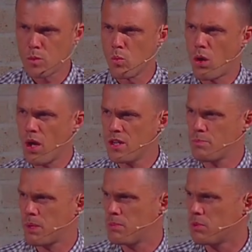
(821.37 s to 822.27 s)
Why do
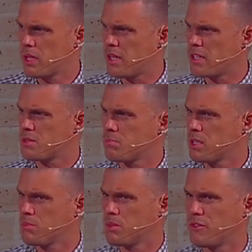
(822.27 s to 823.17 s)
people
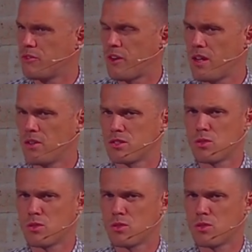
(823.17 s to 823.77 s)
inexplicably fail us?